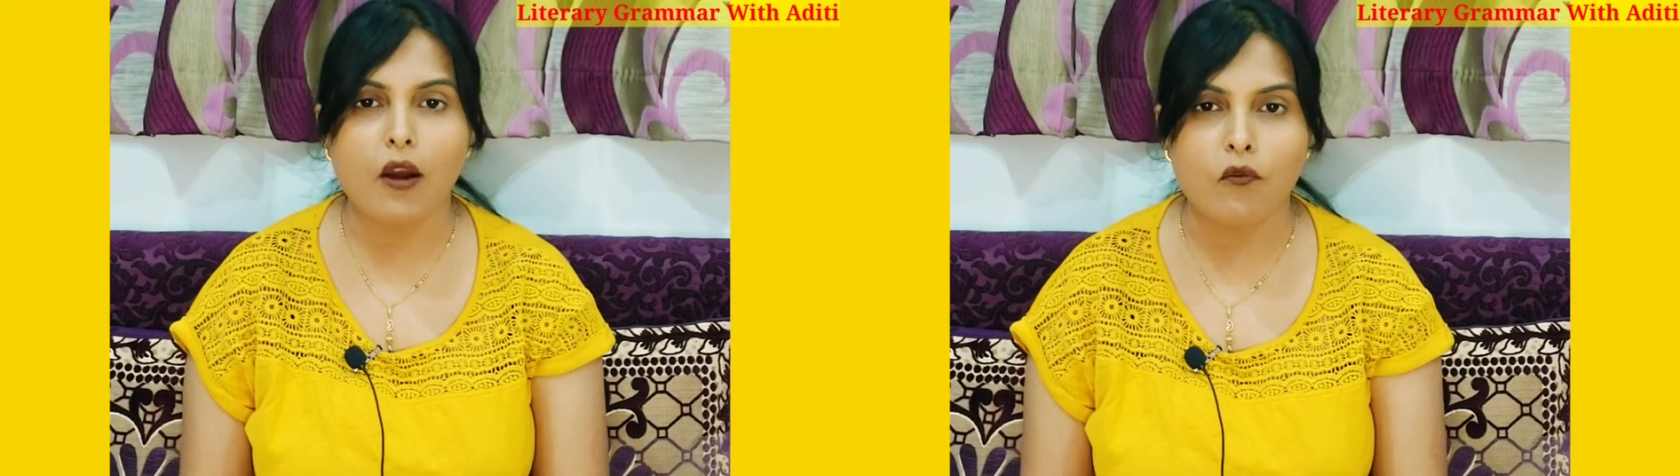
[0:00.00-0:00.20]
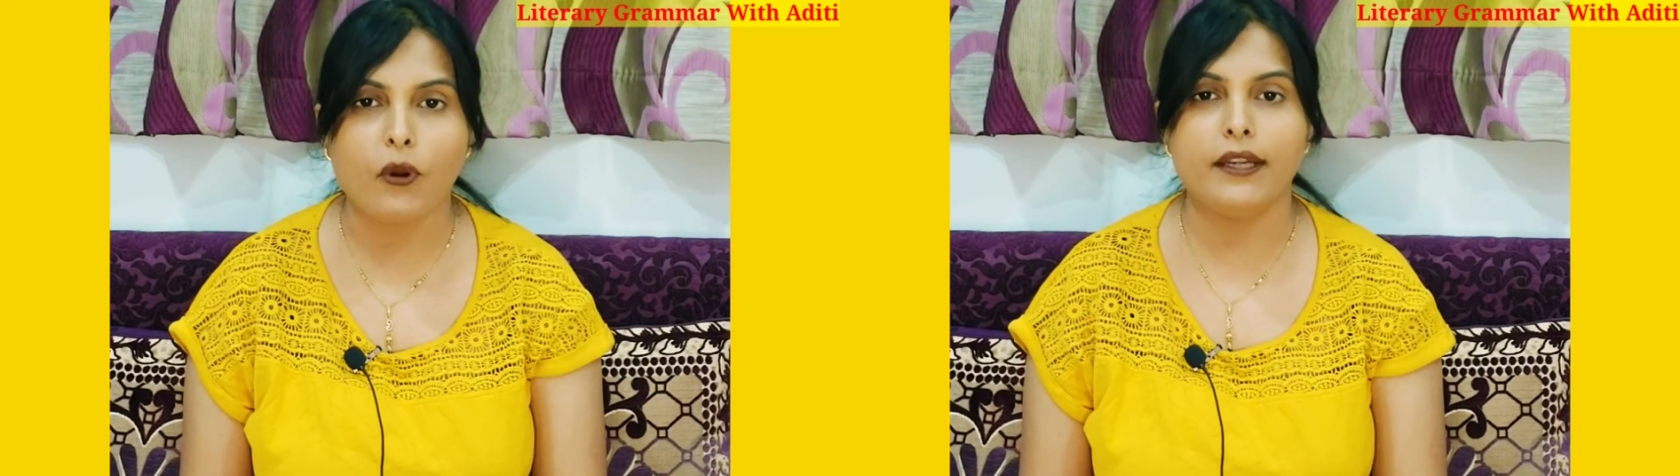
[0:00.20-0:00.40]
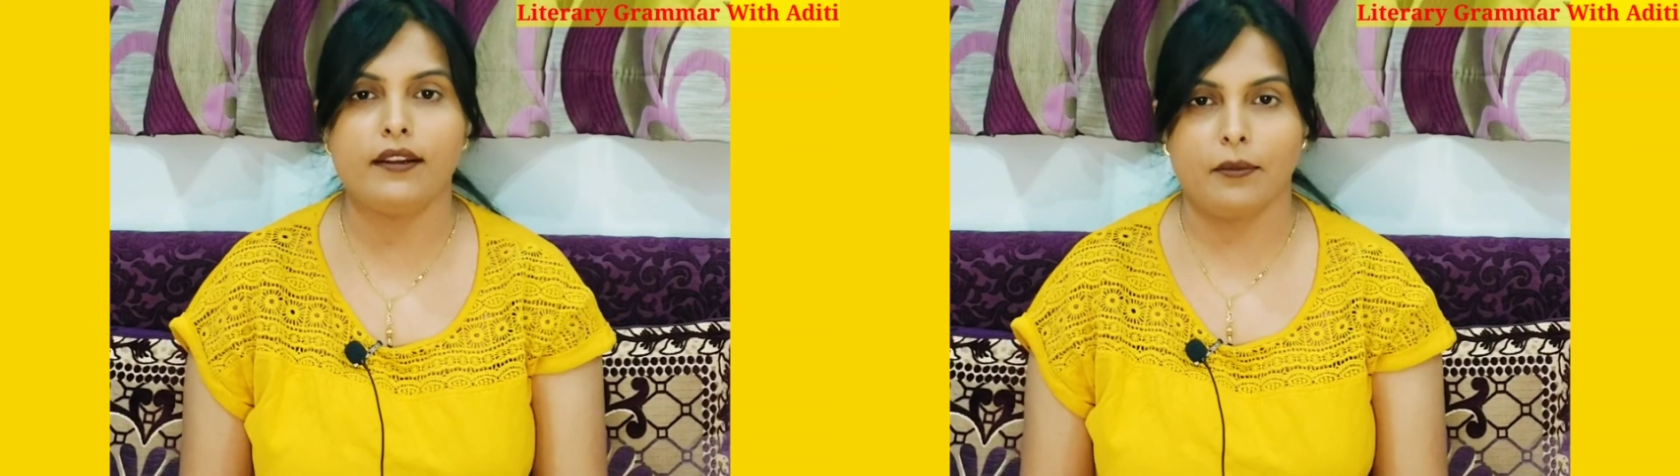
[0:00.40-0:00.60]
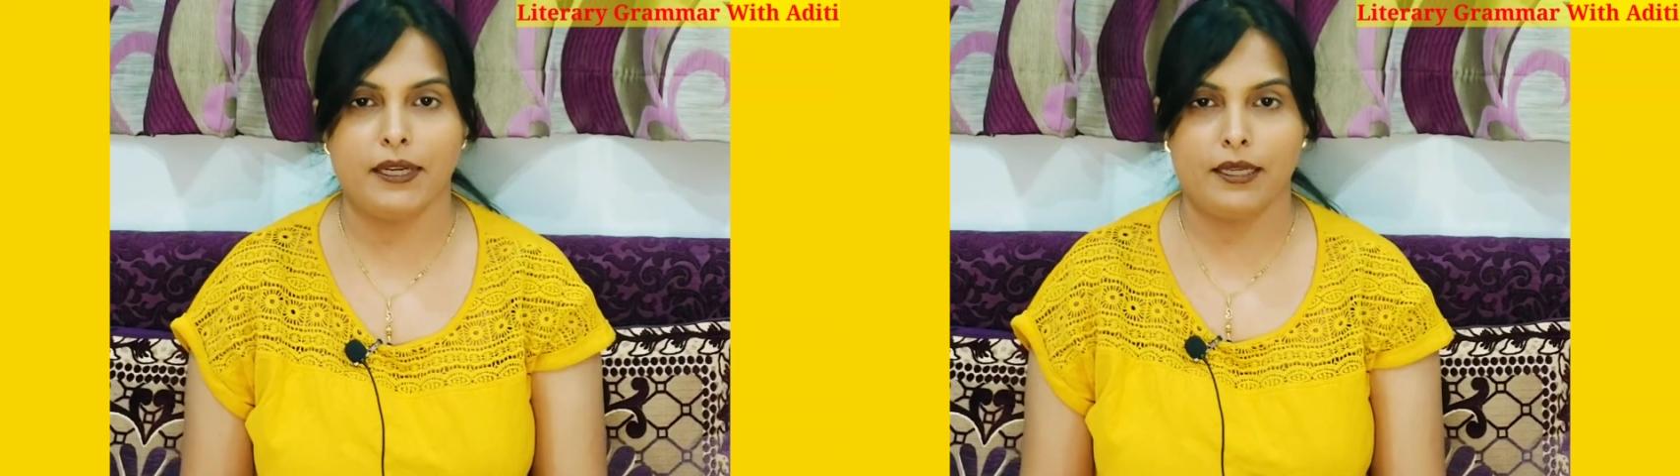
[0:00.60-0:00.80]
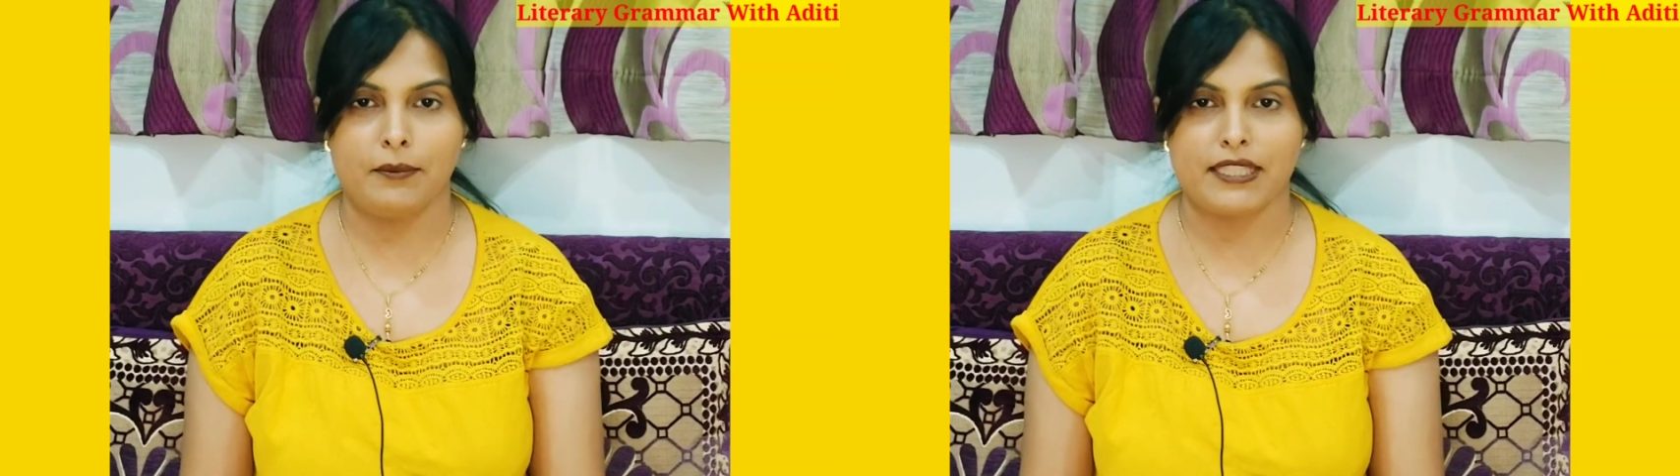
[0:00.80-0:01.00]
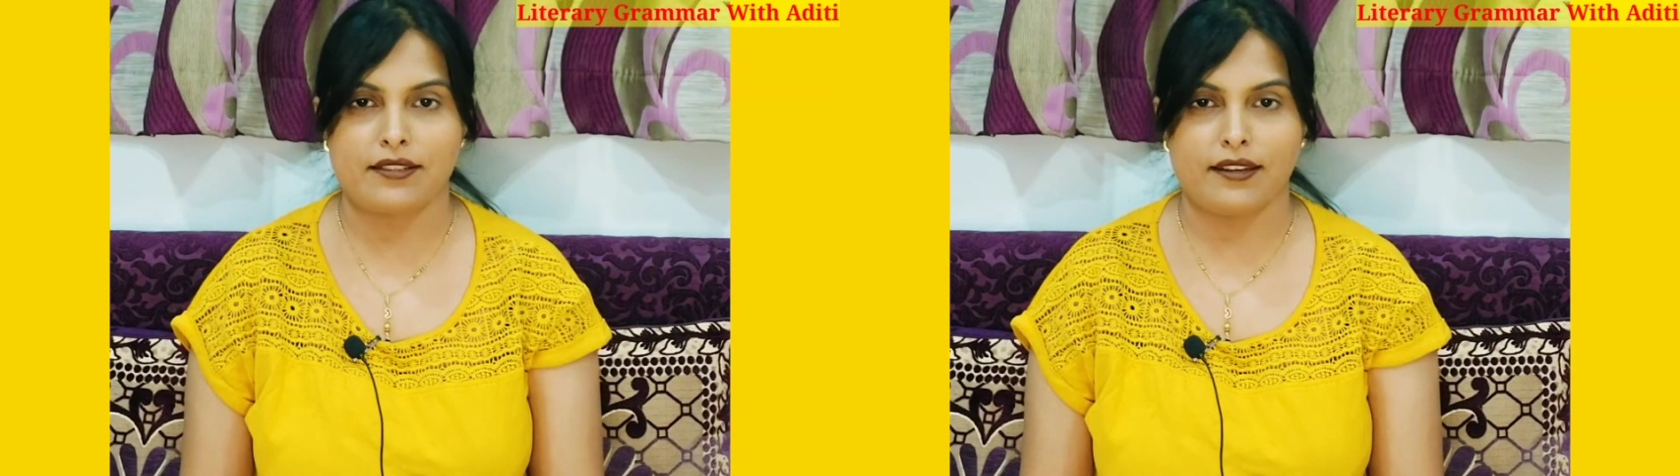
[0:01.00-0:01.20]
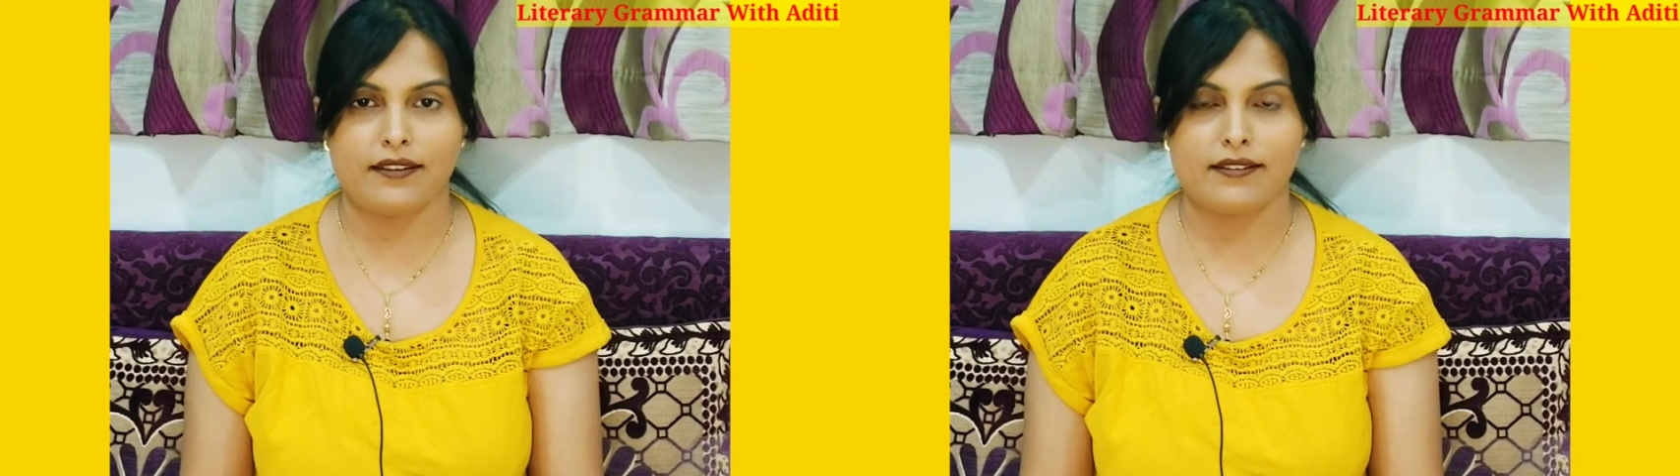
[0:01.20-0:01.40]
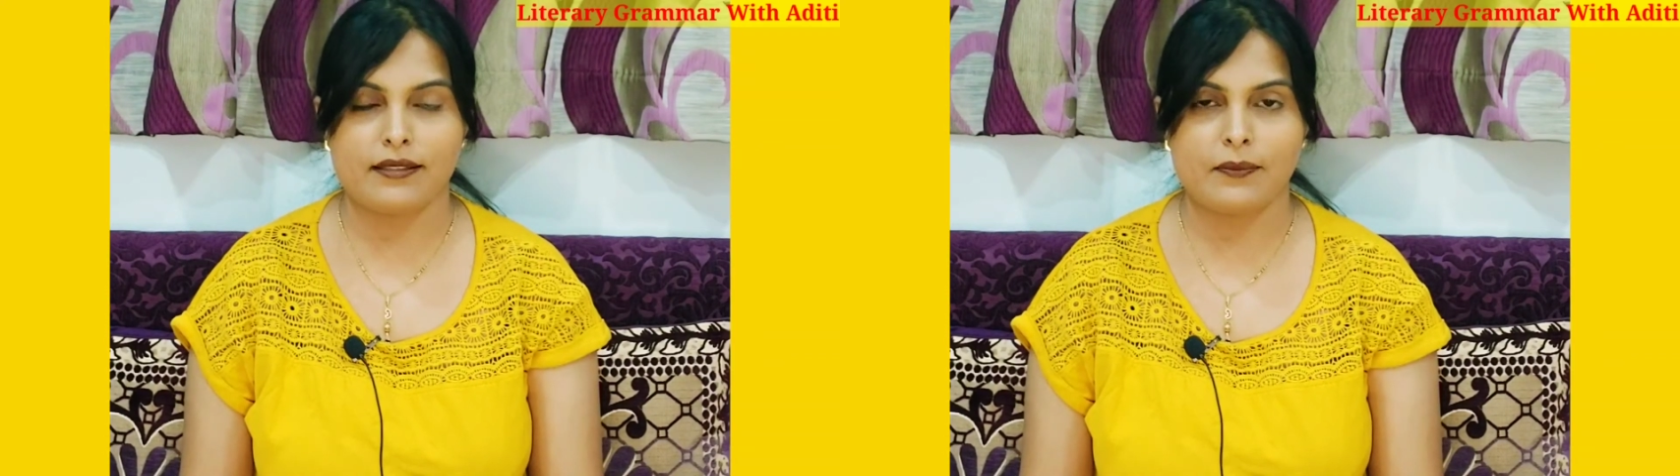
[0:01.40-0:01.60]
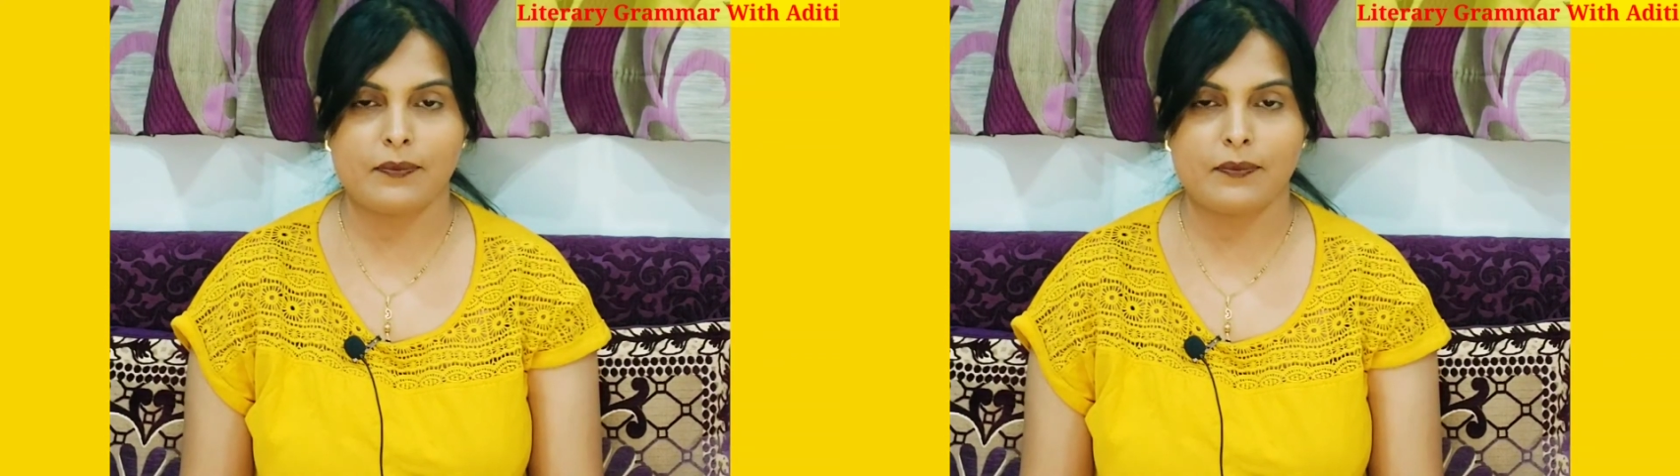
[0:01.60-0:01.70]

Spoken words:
avoid committing mistakes?